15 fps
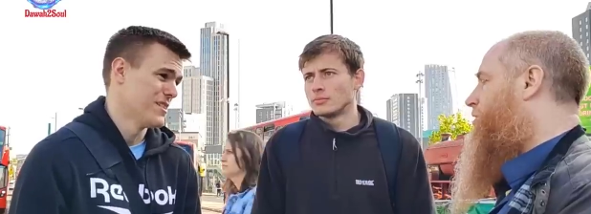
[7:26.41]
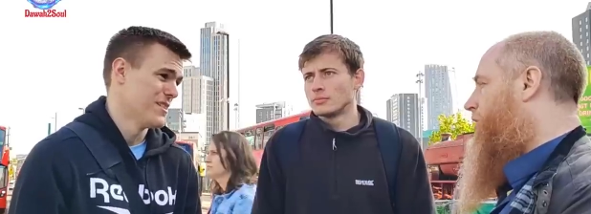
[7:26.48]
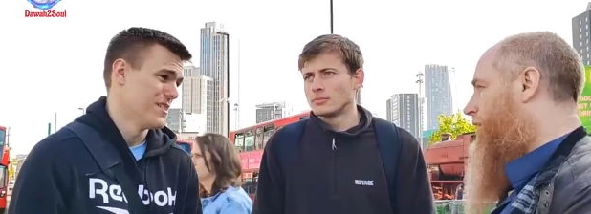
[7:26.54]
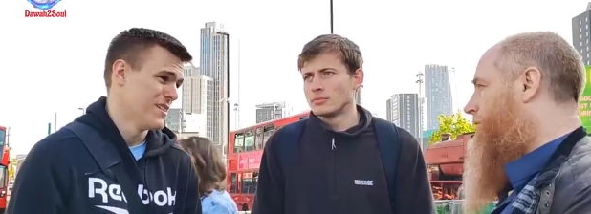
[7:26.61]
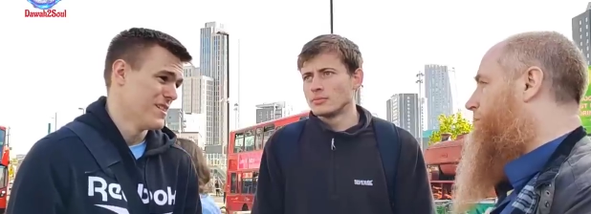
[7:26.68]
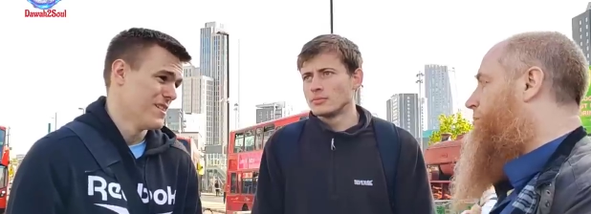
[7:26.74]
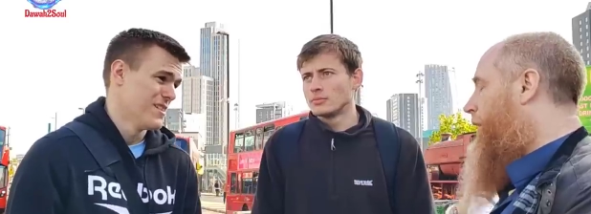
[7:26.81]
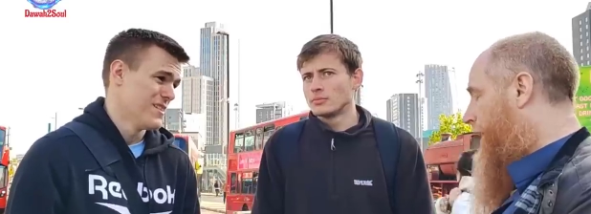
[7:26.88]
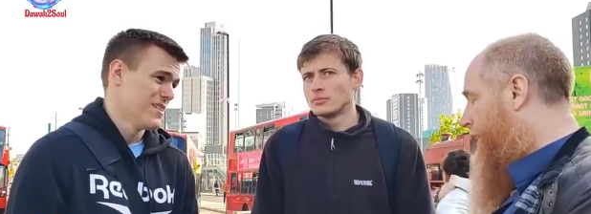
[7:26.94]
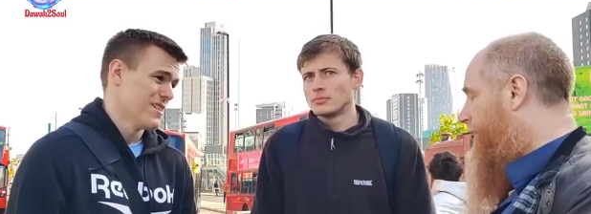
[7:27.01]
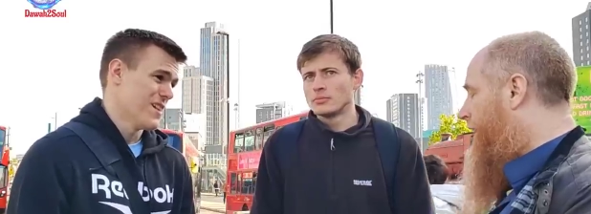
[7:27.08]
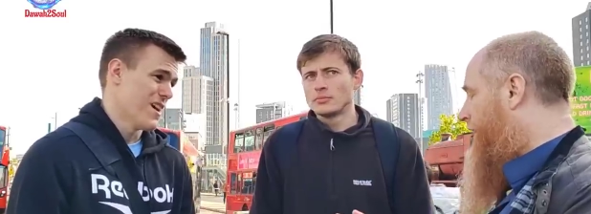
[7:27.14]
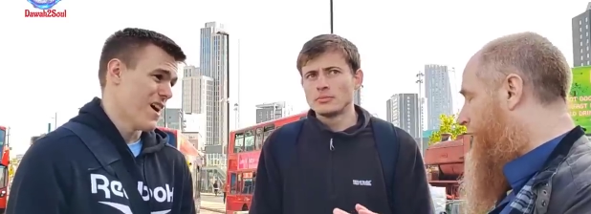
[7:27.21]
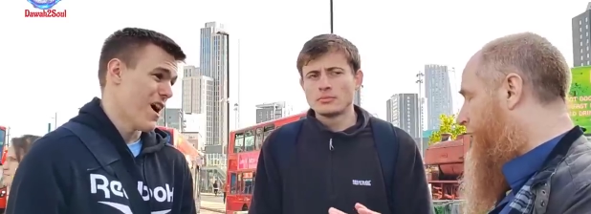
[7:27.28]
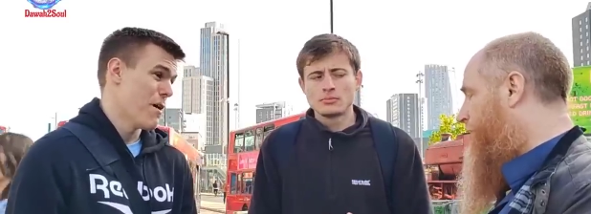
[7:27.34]
Speaker 1: So God,
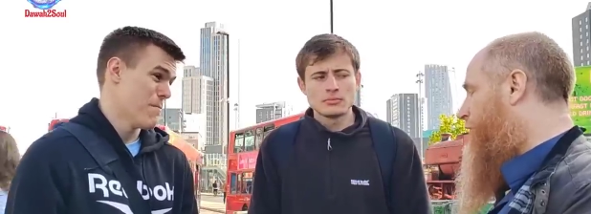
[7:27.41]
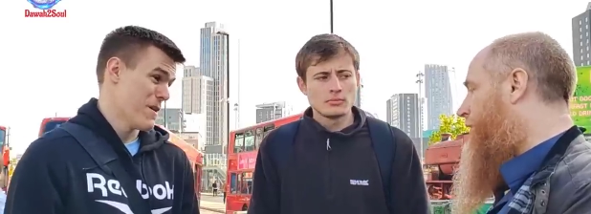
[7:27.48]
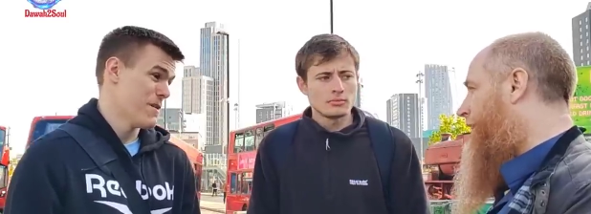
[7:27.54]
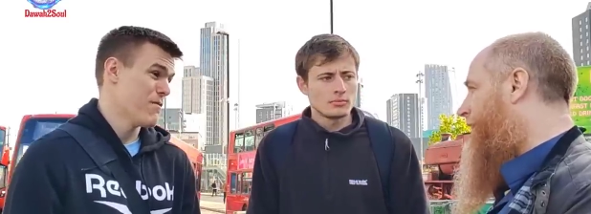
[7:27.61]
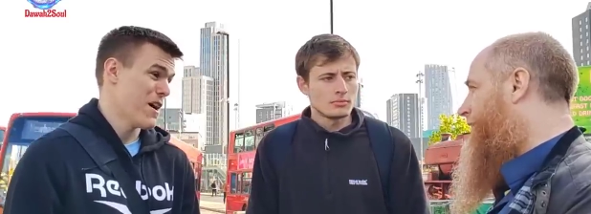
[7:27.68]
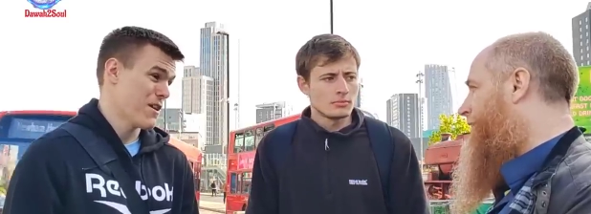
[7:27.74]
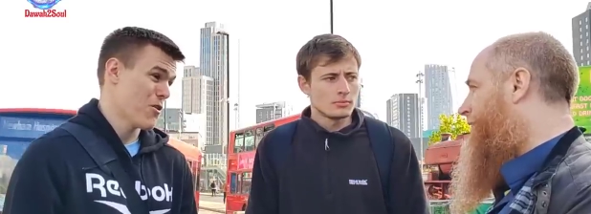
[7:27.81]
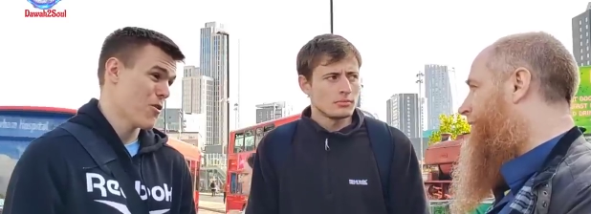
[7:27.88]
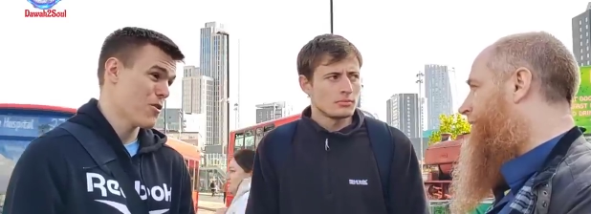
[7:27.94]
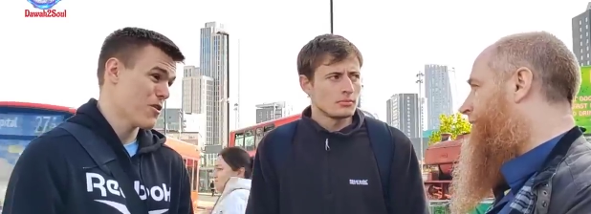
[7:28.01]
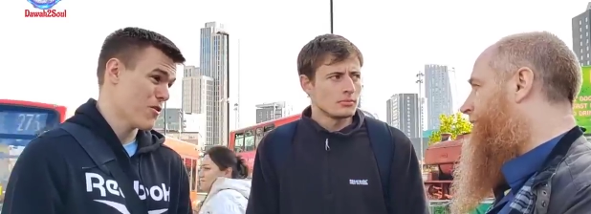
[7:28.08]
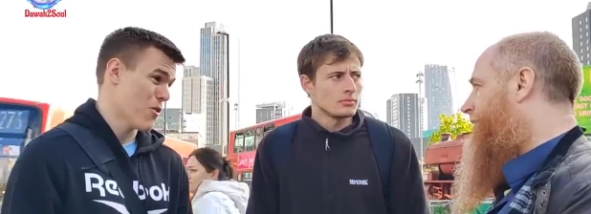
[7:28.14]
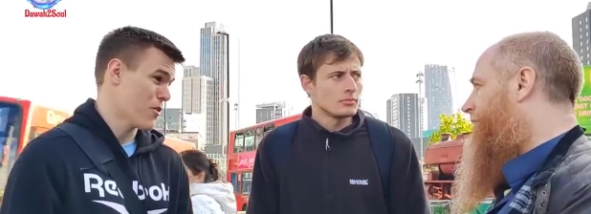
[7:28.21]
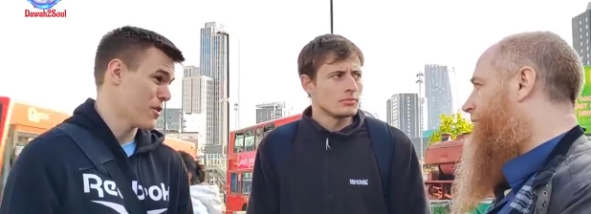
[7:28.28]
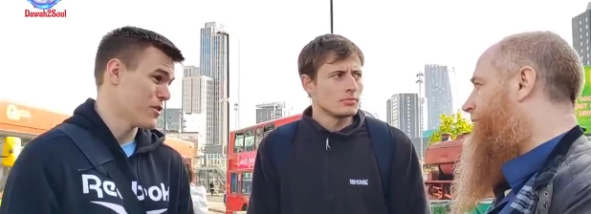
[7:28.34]
and I believe that
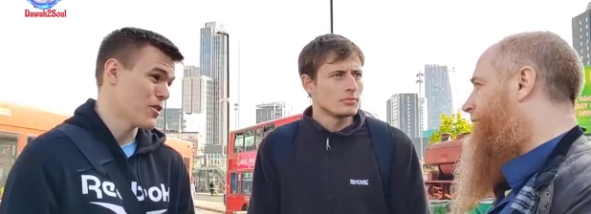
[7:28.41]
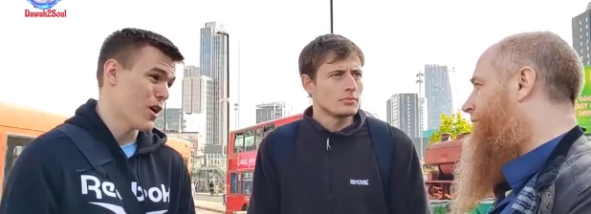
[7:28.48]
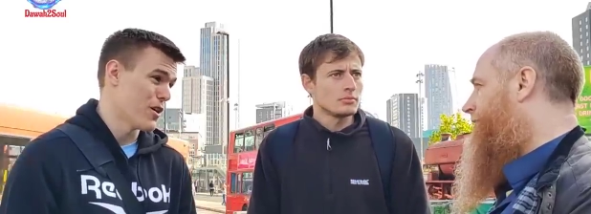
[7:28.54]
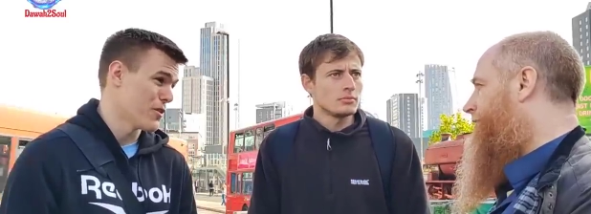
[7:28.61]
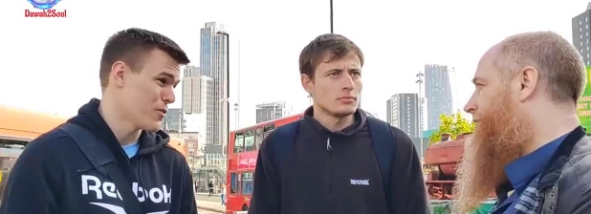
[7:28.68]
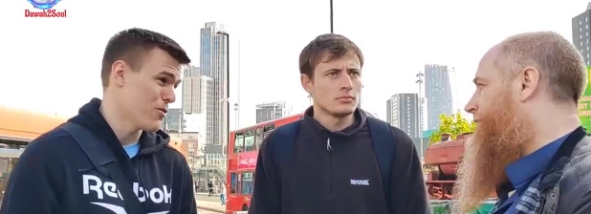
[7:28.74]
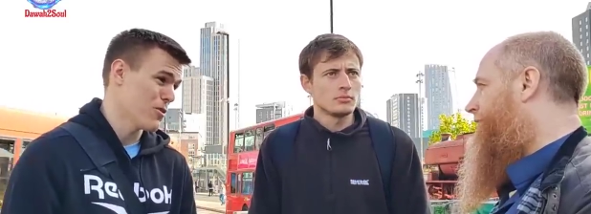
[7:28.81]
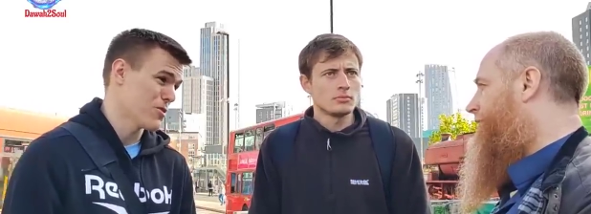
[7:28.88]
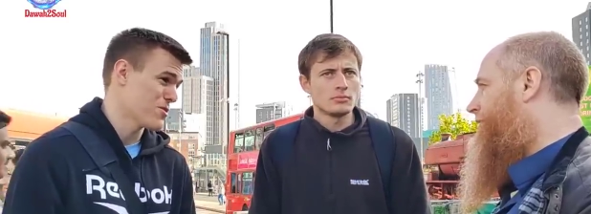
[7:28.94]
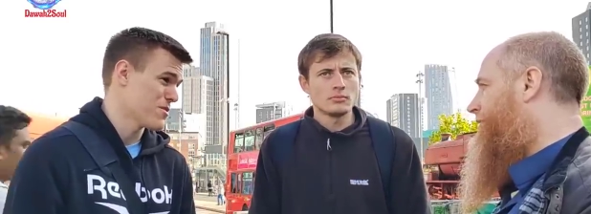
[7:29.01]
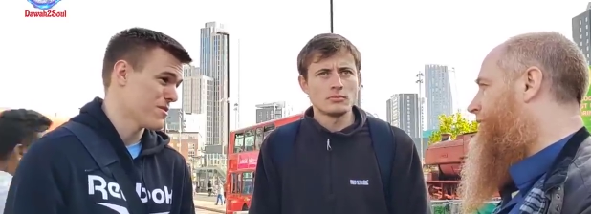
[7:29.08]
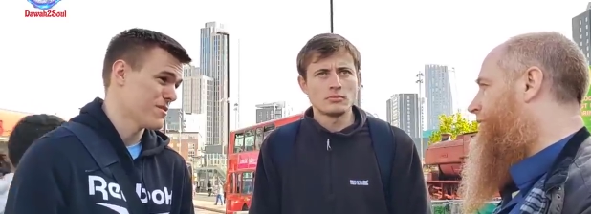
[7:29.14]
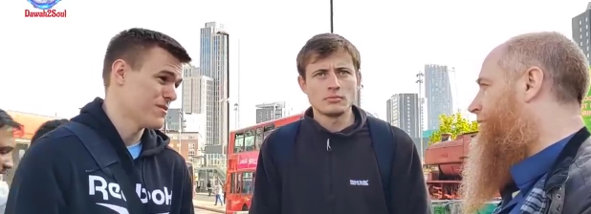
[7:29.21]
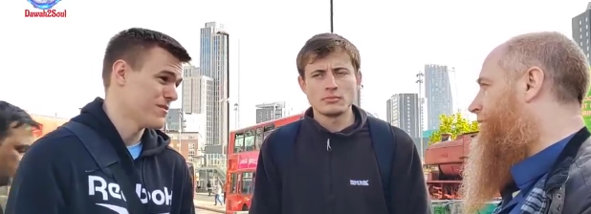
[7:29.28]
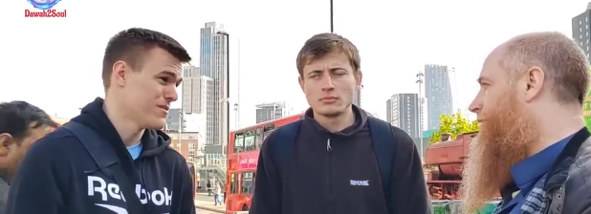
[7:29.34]
God can die on the
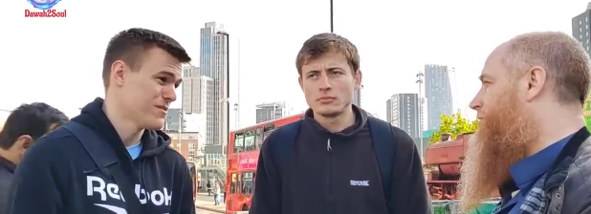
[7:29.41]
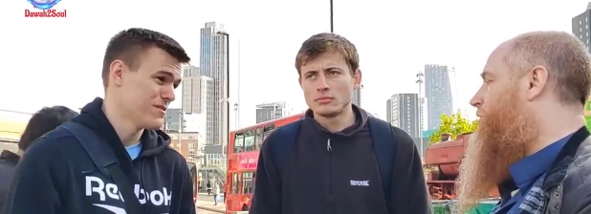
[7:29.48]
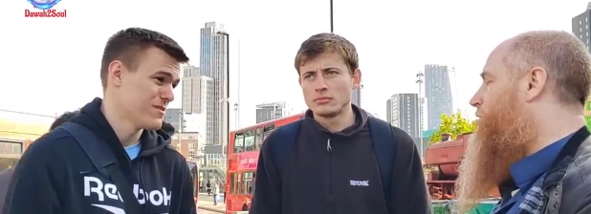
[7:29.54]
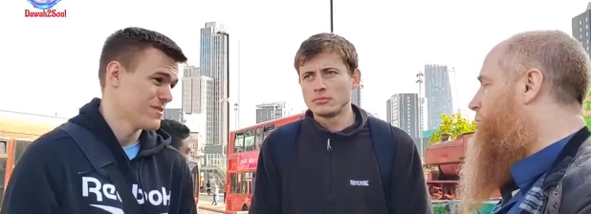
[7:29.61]
cross.